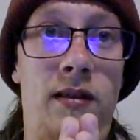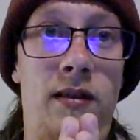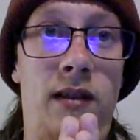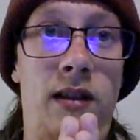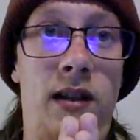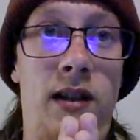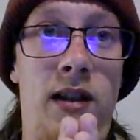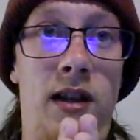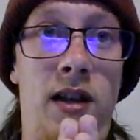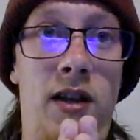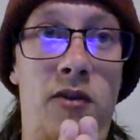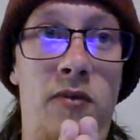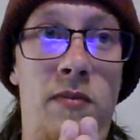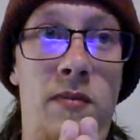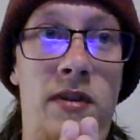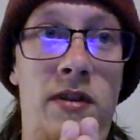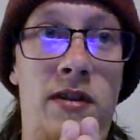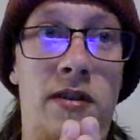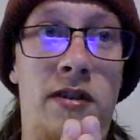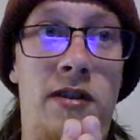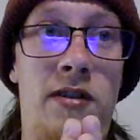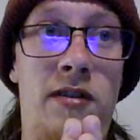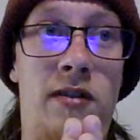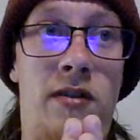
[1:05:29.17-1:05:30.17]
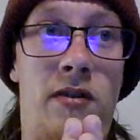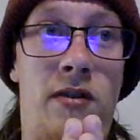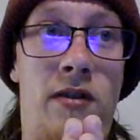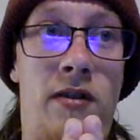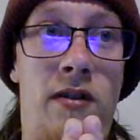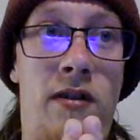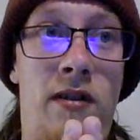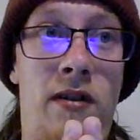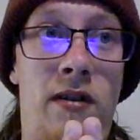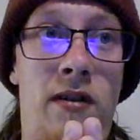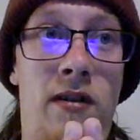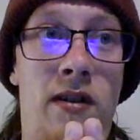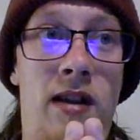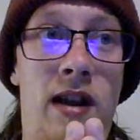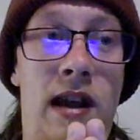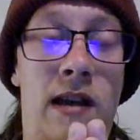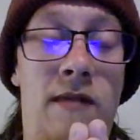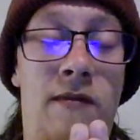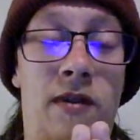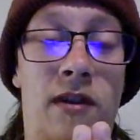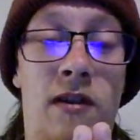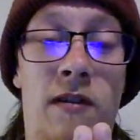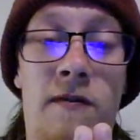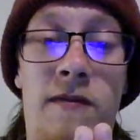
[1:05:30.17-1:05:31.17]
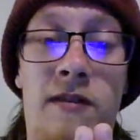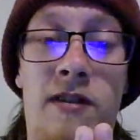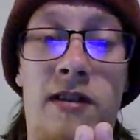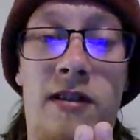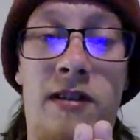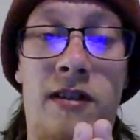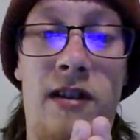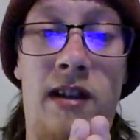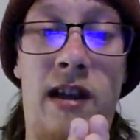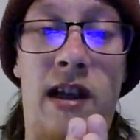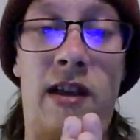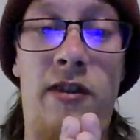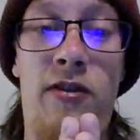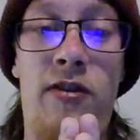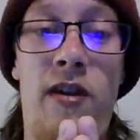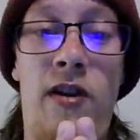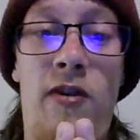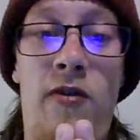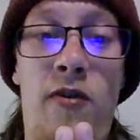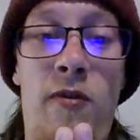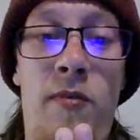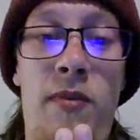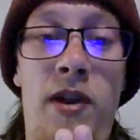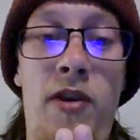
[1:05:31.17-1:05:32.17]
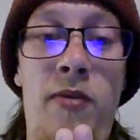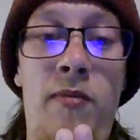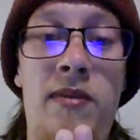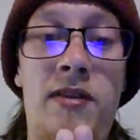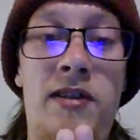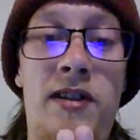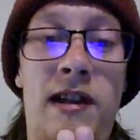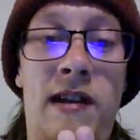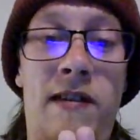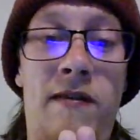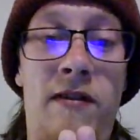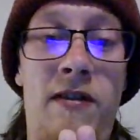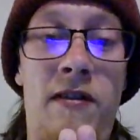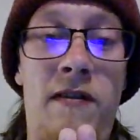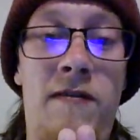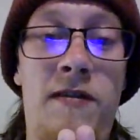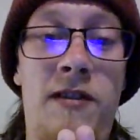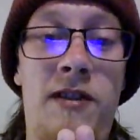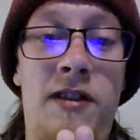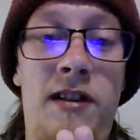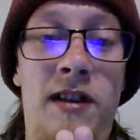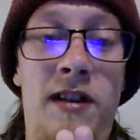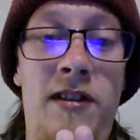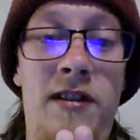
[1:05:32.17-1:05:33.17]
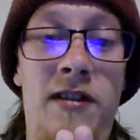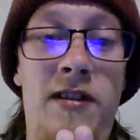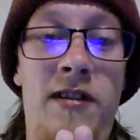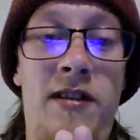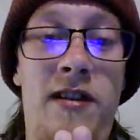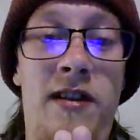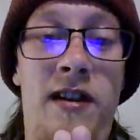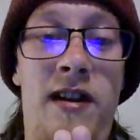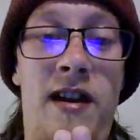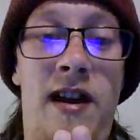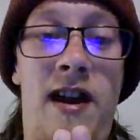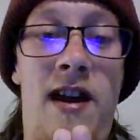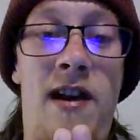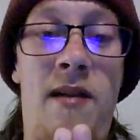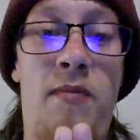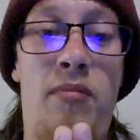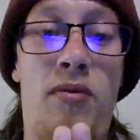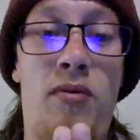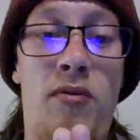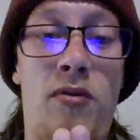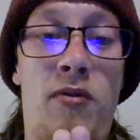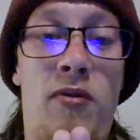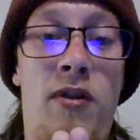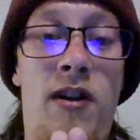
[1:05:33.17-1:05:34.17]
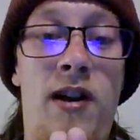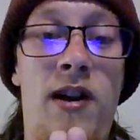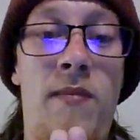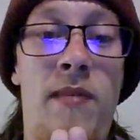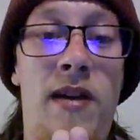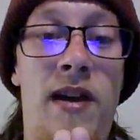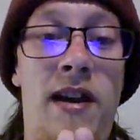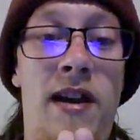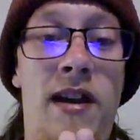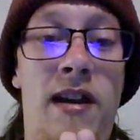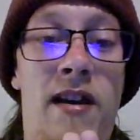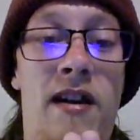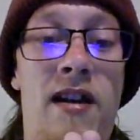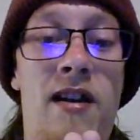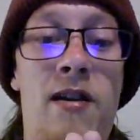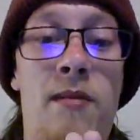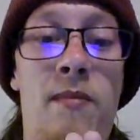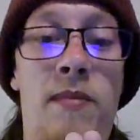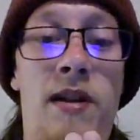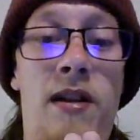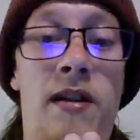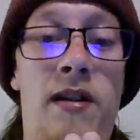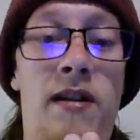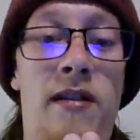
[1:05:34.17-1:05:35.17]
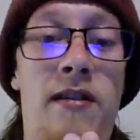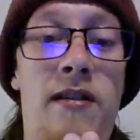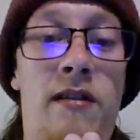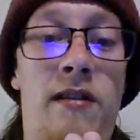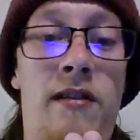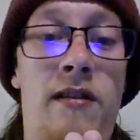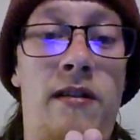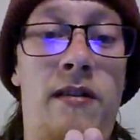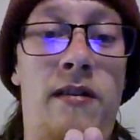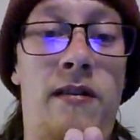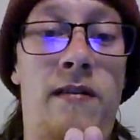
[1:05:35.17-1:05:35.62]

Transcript: humans I hope humans have enough sense to not program AI to be